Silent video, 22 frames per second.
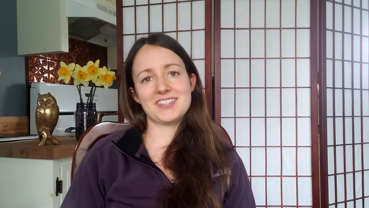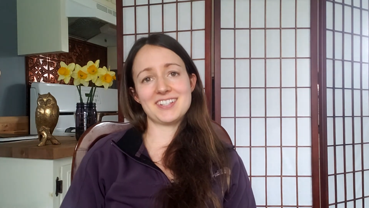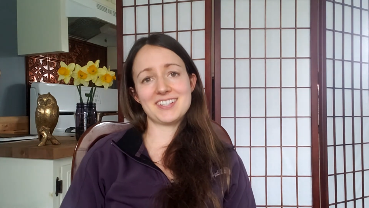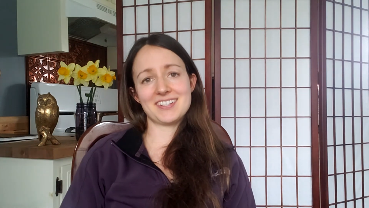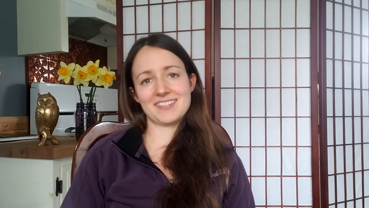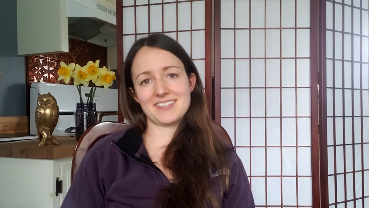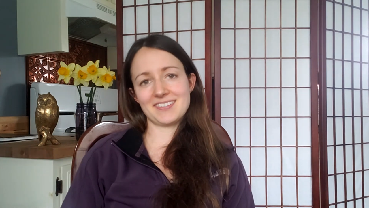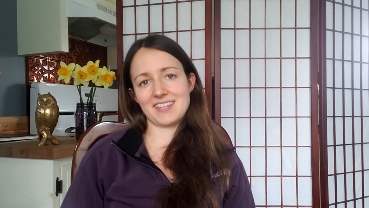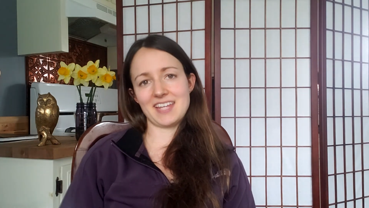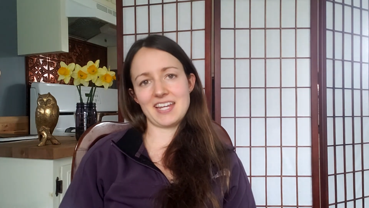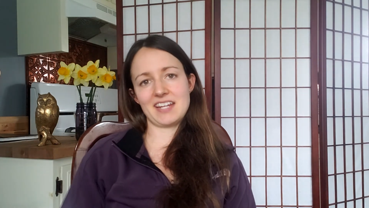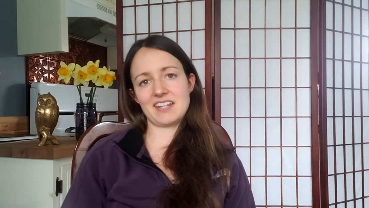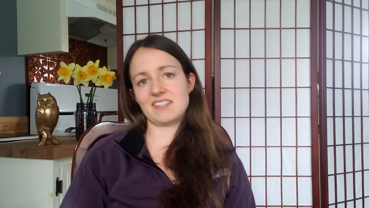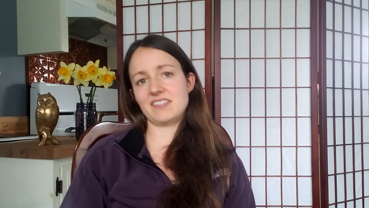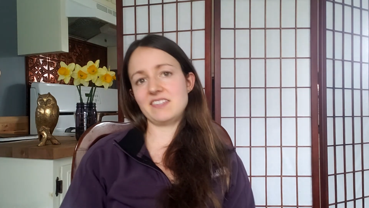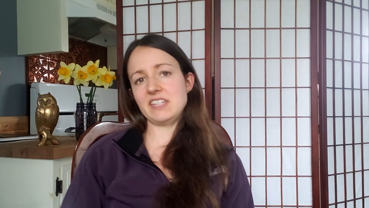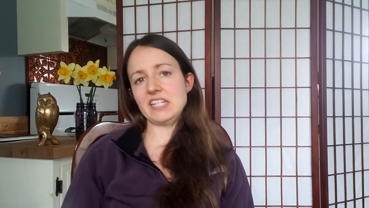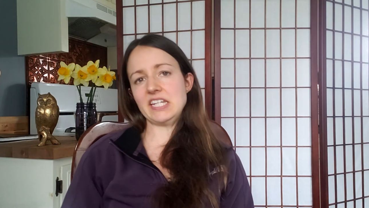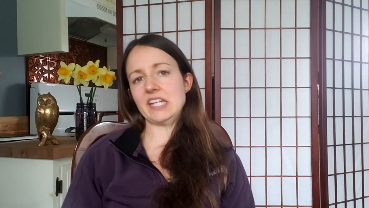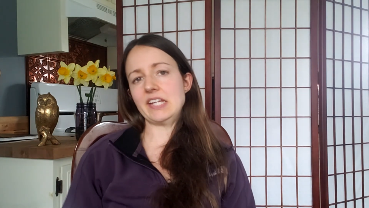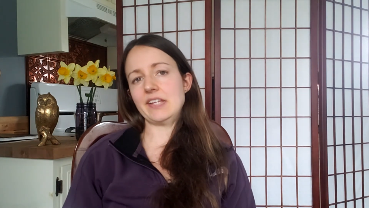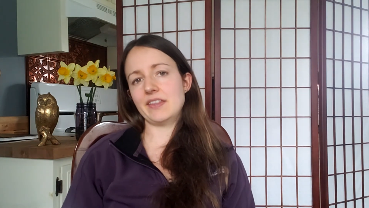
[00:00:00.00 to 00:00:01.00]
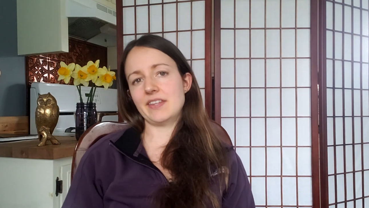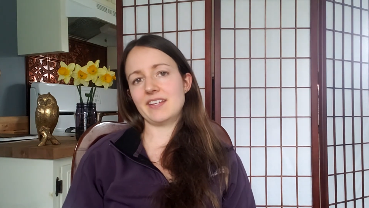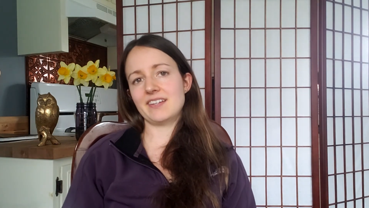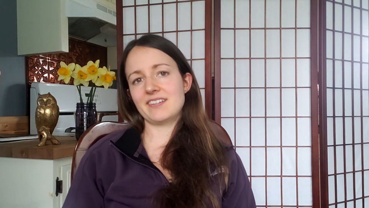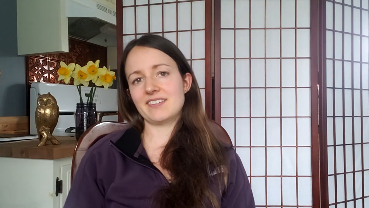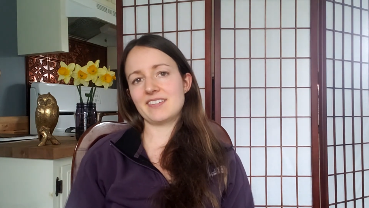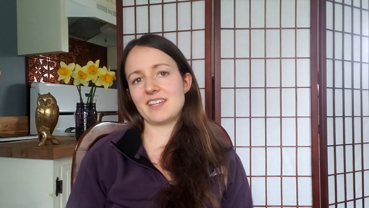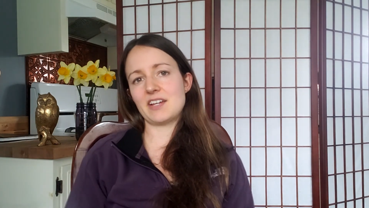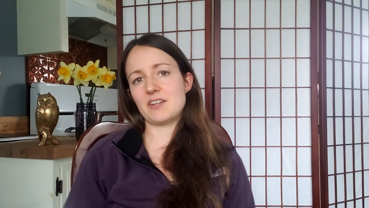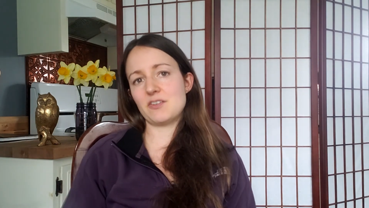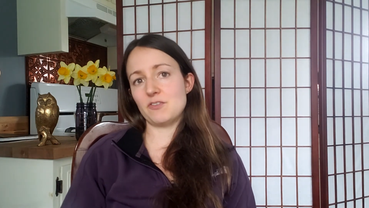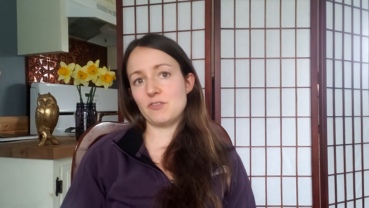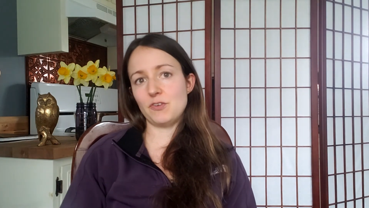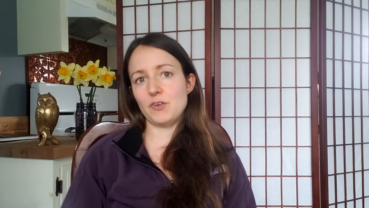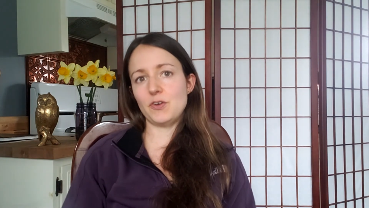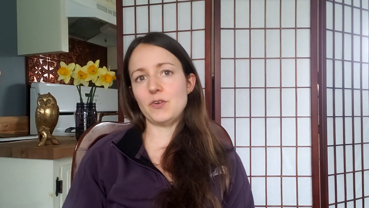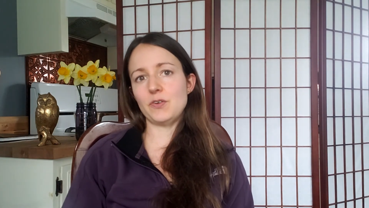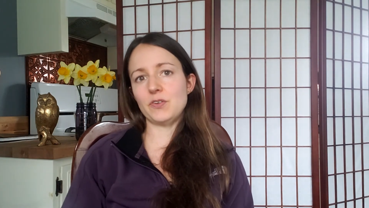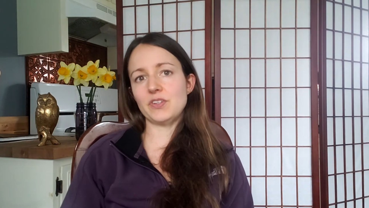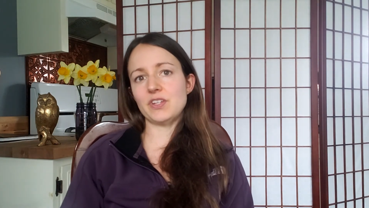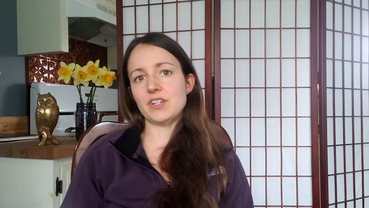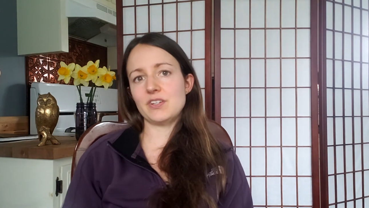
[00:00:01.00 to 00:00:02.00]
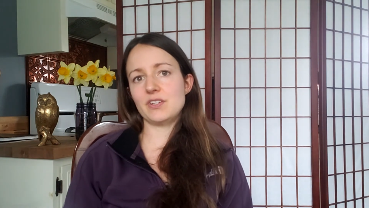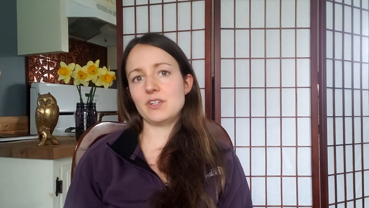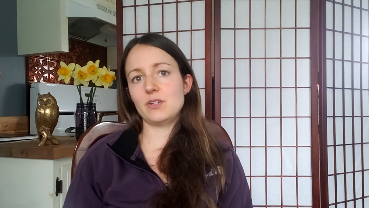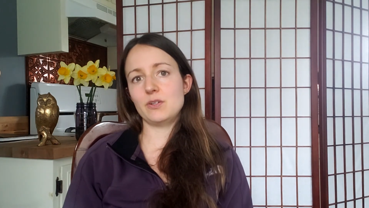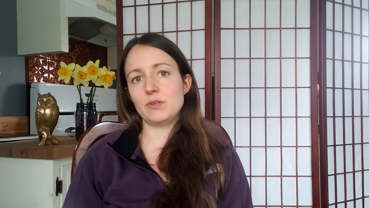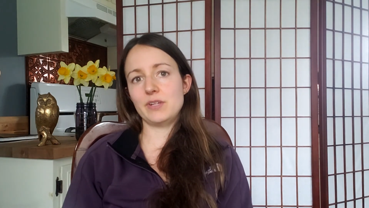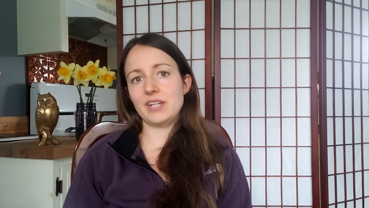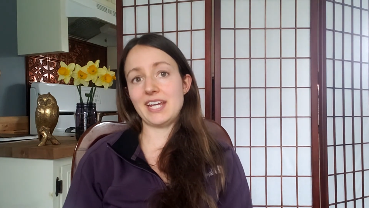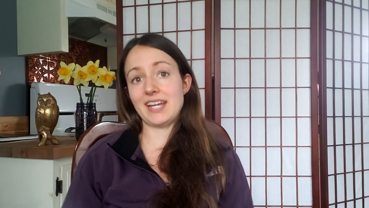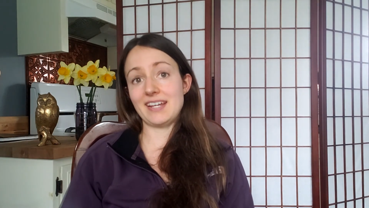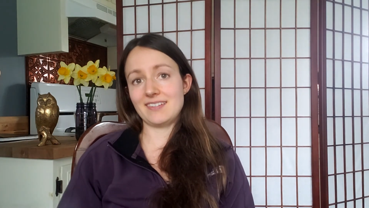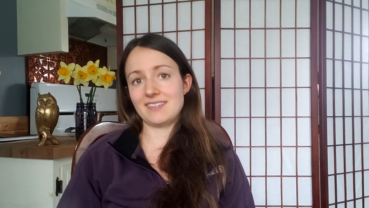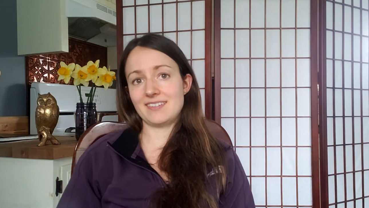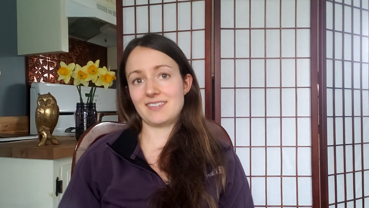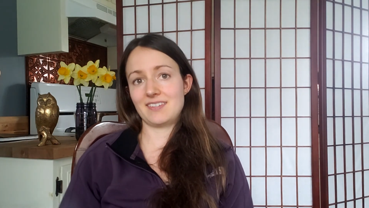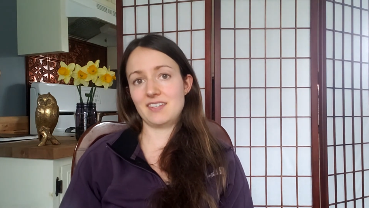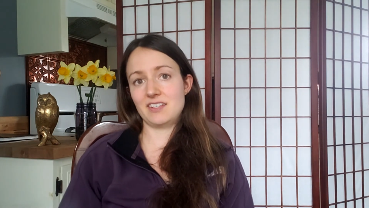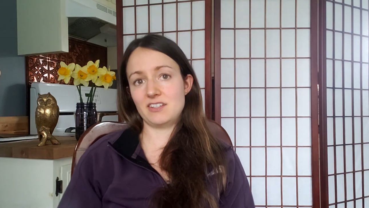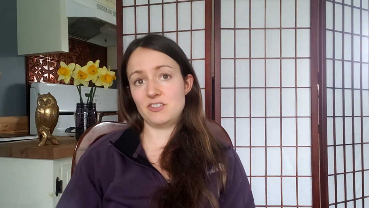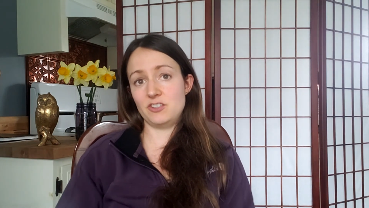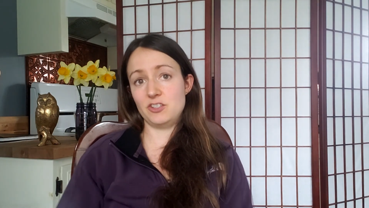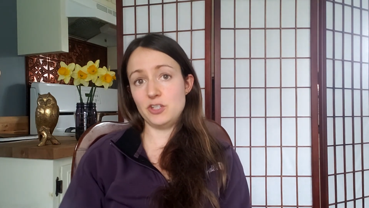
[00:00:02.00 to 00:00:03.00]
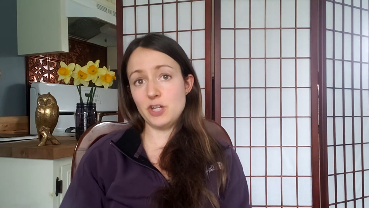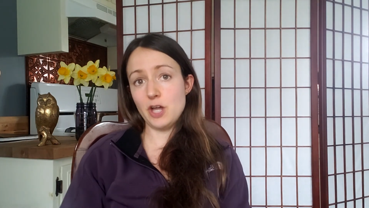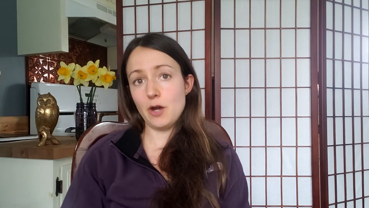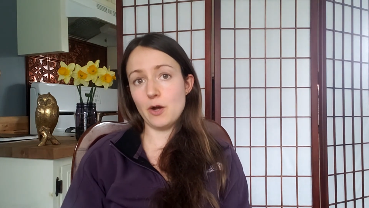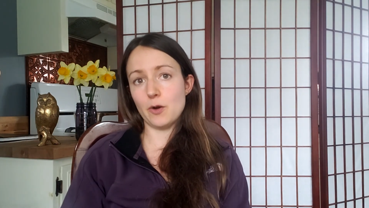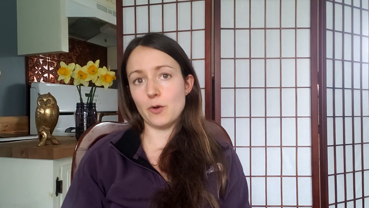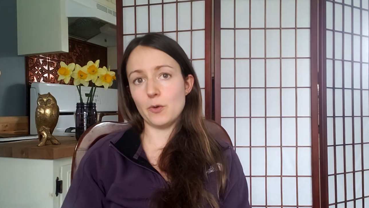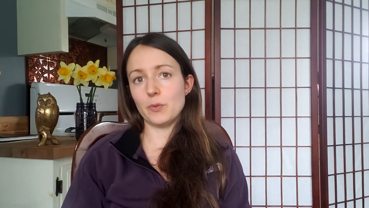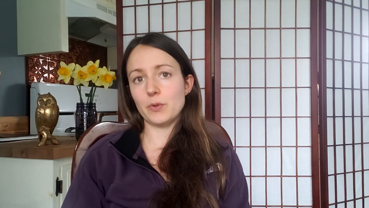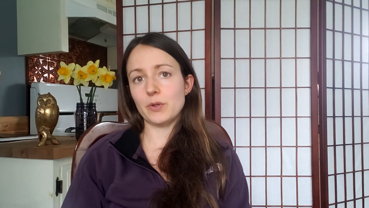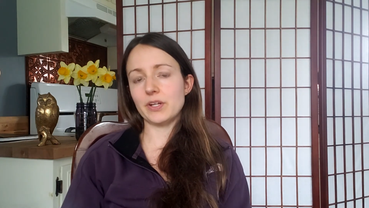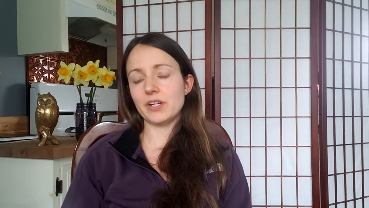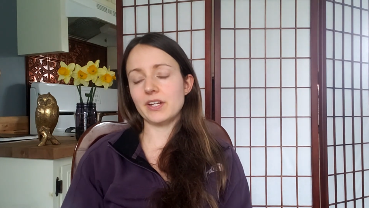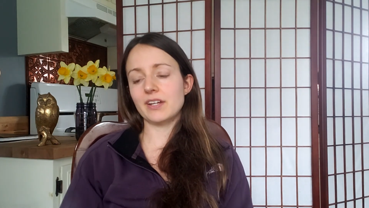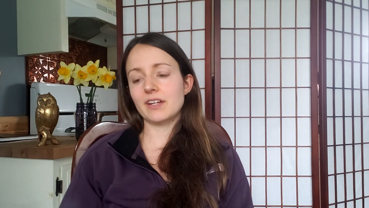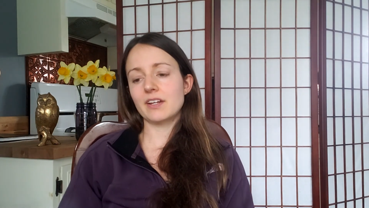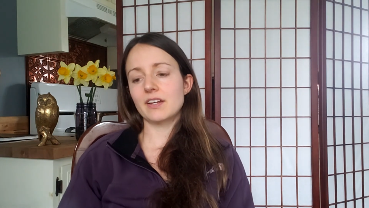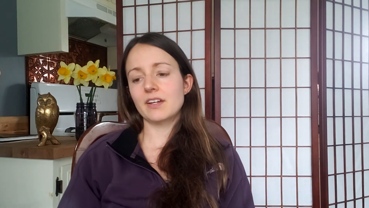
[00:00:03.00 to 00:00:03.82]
just like seeing this unfold and who gets the joke,